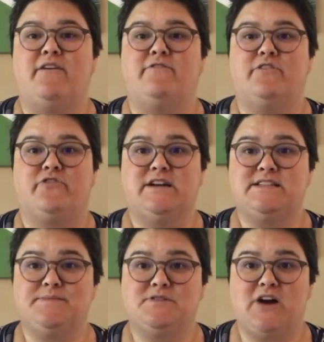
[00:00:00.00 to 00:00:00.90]
Feel free to
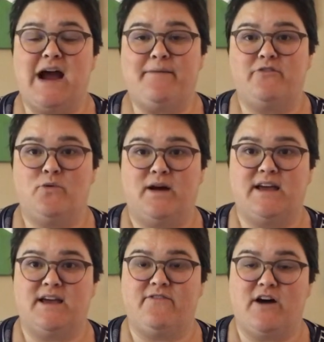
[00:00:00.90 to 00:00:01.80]
subscribe if you want
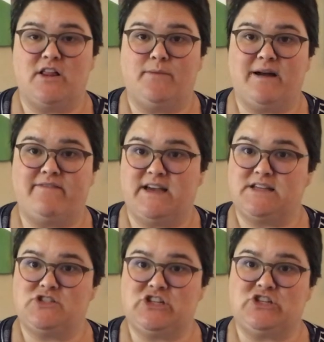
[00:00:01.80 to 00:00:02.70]
to follow my
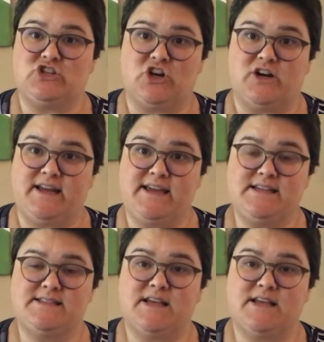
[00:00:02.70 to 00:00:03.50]
VSG journey.